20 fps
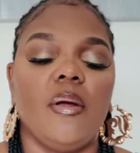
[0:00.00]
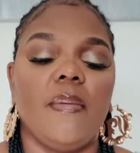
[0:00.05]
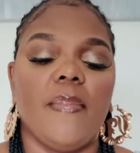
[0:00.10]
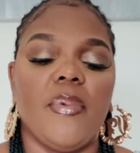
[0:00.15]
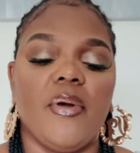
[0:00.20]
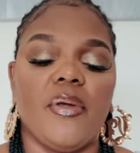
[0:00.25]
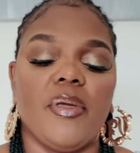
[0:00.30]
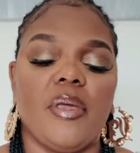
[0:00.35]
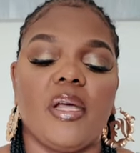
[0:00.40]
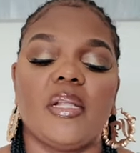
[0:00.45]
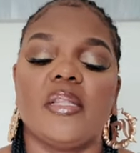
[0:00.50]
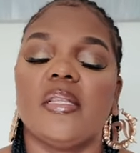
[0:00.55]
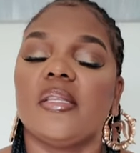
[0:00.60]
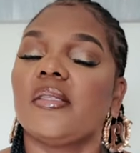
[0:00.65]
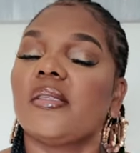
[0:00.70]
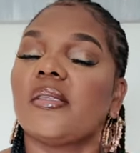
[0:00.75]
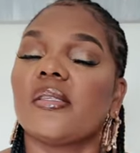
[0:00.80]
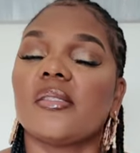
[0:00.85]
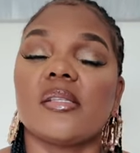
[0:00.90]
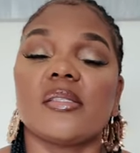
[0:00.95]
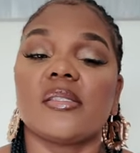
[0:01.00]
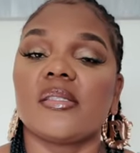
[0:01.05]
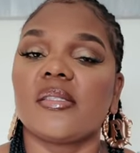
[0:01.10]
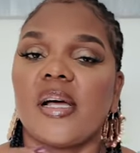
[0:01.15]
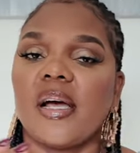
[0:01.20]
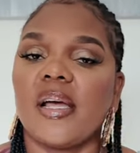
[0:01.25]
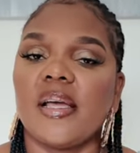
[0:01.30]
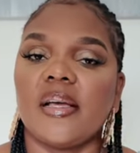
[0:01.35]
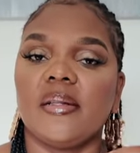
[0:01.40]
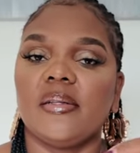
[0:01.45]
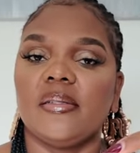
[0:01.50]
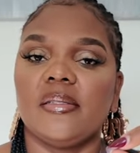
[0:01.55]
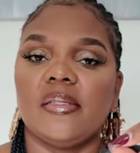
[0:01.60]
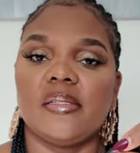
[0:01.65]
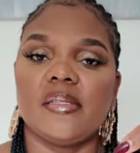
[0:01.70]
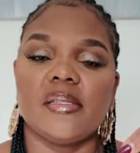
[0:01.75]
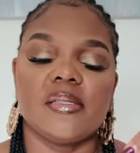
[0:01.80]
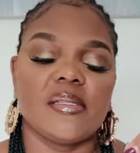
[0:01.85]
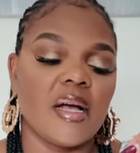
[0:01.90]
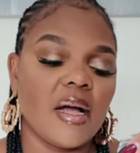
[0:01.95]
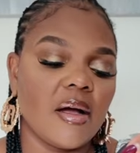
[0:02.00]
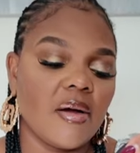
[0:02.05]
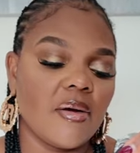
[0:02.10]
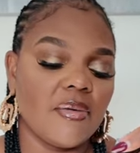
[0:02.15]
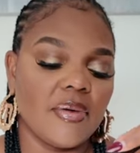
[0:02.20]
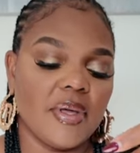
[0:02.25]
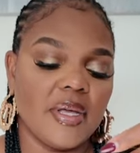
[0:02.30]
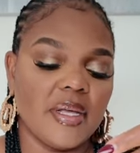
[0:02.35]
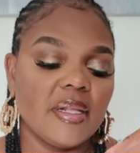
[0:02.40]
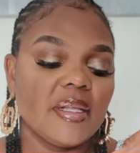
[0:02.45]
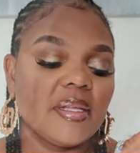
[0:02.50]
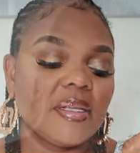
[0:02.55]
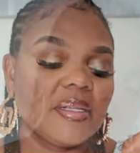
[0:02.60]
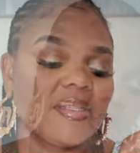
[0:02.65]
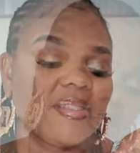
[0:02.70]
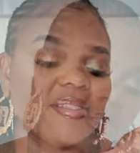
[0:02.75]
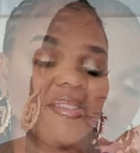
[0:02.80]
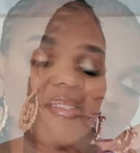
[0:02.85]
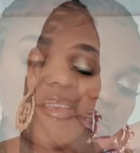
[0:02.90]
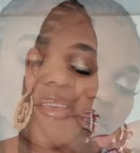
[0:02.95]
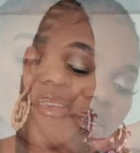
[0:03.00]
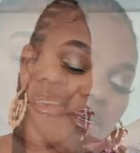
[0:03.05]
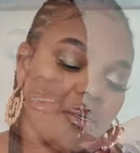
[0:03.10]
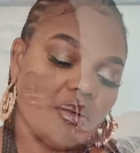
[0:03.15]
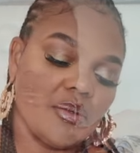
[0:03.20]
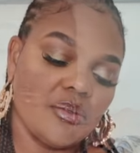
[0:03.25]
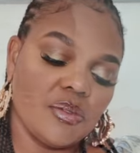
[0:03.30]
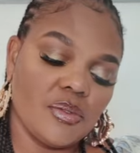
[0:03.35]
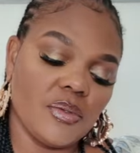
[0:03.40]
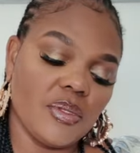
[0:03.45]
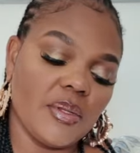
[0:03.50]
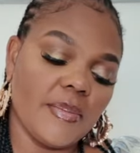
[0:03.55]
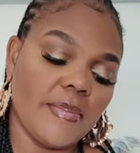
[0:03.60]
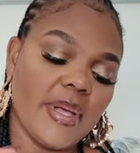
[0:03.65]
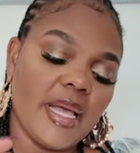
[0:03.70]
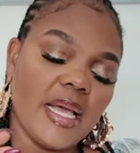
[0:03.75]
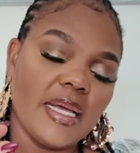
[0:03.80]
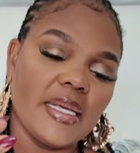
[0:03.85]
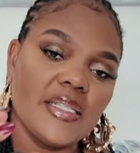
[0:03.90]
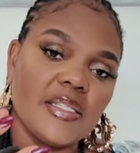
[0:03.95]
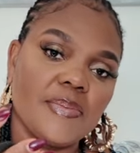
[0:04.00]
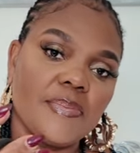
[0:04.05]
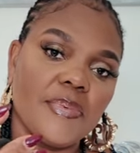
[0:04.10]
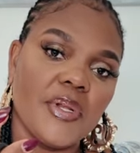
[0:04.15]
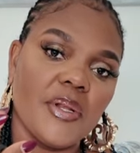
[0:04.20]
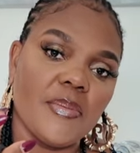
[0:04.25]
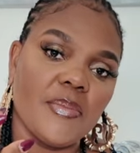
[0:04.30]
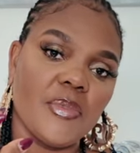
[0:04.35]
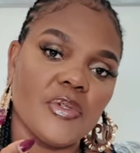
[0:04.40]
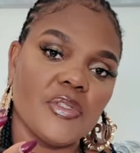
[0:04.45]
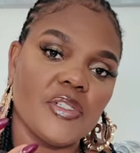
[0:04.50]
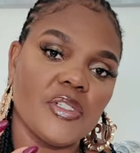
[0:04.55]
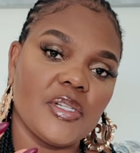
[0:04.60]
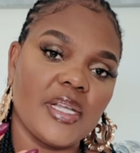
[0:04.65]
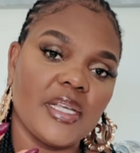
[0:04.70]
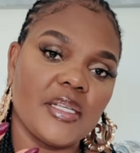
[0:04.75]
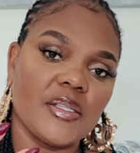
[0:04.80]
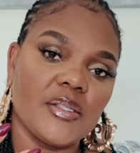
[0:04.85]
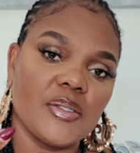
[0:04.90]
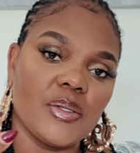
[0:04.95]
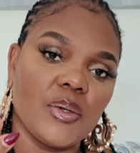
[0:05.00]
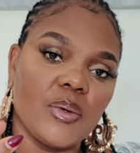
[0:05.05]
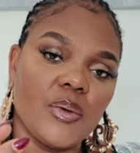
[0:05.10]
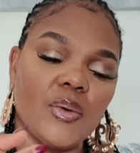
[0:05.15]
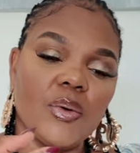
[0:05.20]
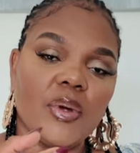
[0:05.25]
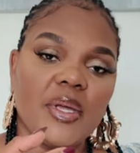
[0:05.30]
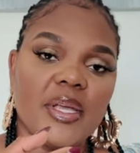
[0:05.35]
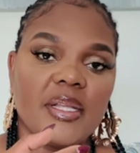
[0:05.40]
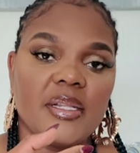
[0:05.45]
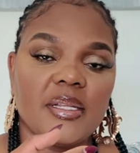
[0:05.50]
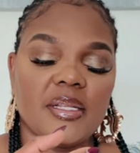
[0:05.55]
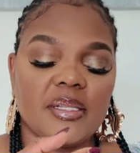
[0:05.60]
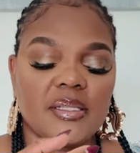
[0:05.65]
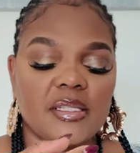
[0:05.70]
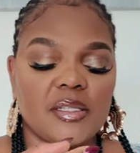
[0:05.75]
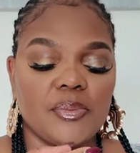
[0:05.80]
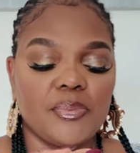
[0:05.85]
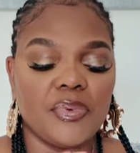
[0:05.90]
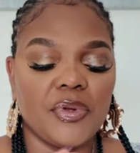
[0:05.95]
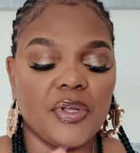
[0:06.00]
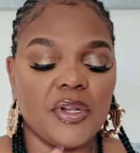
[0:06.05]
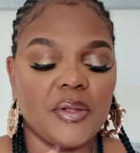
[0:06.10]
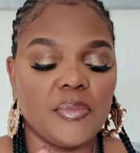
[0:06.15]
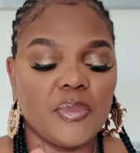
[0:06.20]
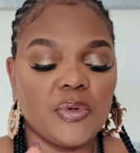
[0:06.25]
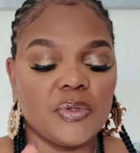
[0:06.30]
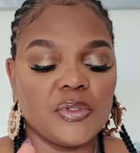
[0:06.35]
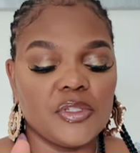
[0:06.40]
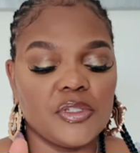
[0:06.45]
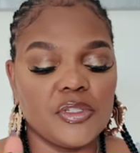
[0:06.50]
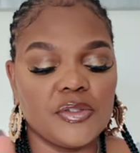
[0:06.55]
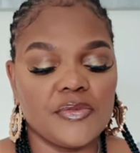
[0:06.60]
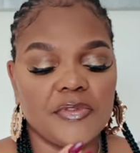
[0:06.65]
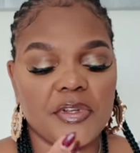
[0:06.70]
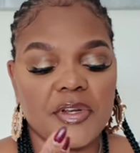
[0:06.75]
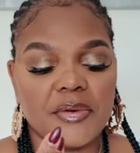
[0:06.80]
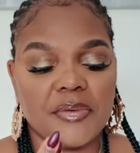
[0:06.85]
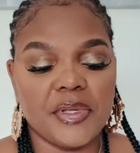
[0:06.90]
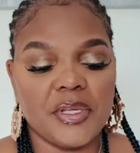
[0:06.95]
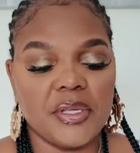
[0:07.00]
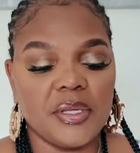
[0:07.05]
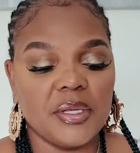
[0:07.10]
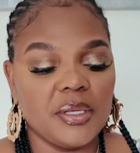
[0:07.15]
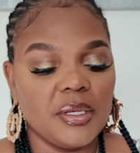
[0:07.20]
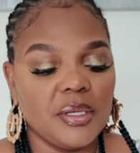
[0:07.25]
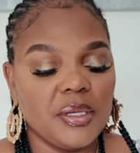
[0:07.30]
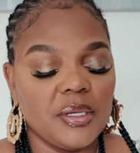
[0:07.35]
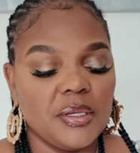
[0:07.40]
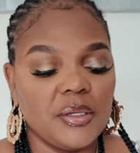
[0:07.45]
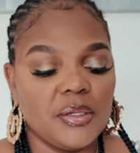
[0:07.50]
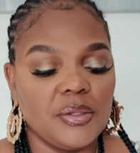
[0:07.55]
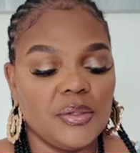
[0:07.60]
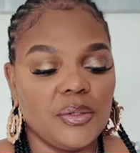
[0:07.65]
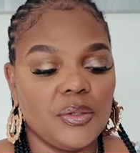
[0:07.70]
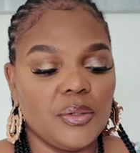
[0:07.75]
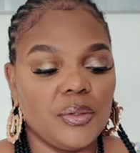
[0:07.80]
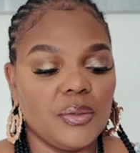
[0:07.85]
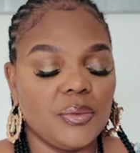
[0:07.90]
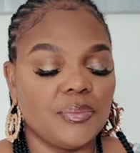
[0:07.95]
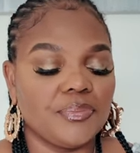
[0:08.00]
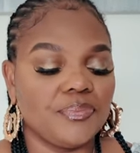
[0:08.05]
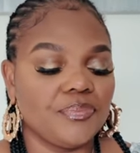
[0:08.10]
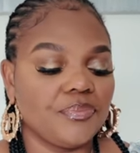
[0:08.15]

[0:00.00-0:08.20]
but yeah this is the style this is how it is and so the bag is pretty much like so and it's pretty much very you know